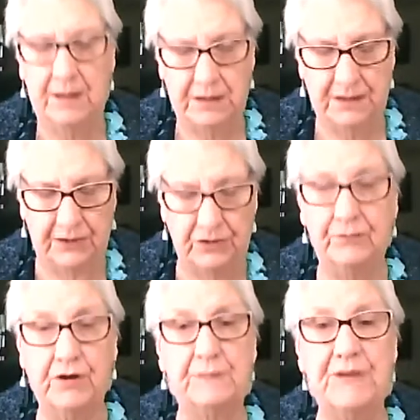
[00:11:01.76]
Now, you've
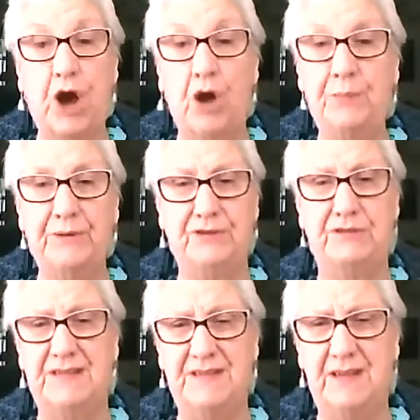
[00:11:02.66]
got to be open to
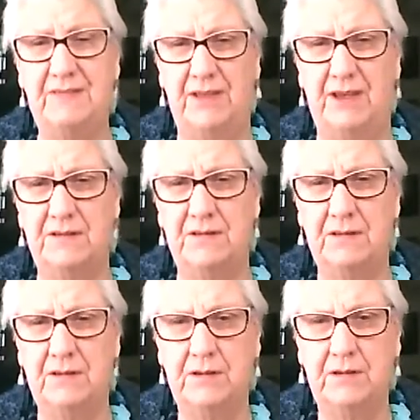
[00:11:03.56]
receive this.
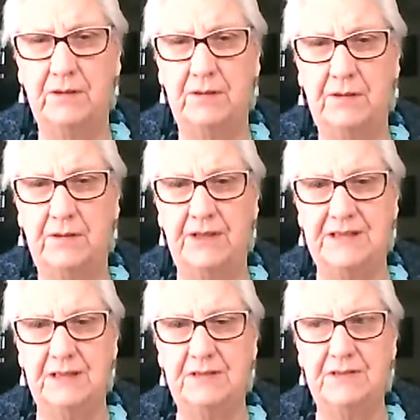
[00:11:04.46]

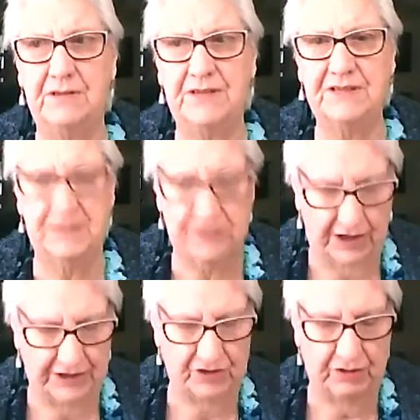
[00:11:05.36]
There's a
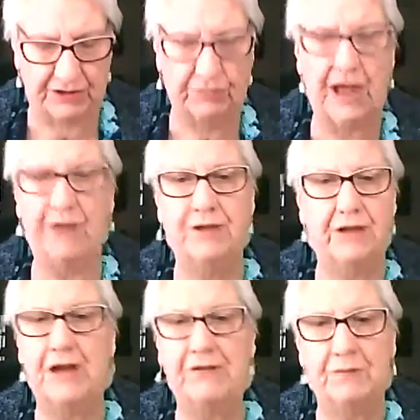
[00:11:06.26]
side issue. I don't have
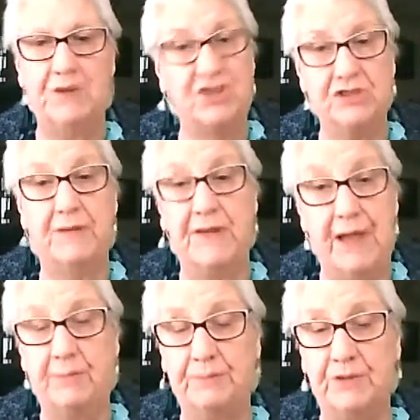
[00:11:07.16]
any affirmations about
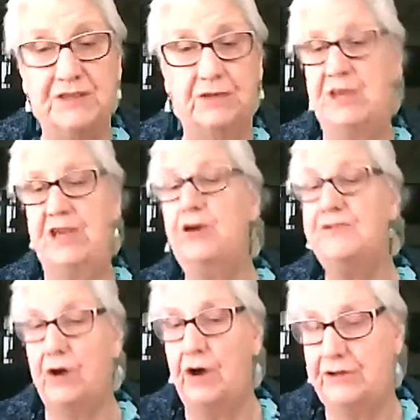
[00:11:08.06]
that because when he goes
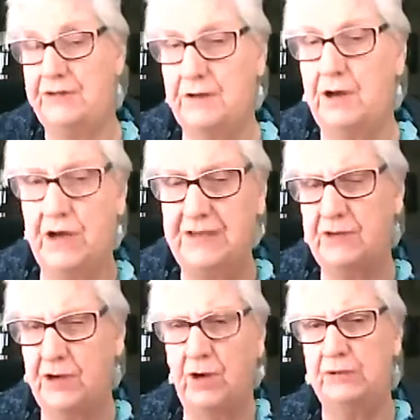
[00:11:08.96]
on, he's
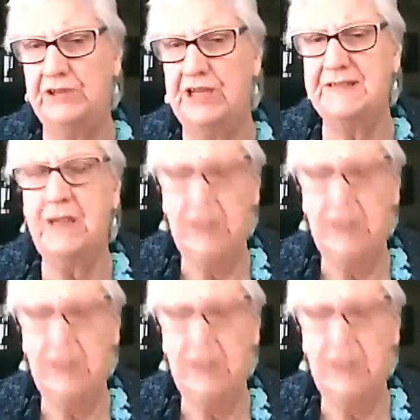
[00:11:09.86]
got a whole list.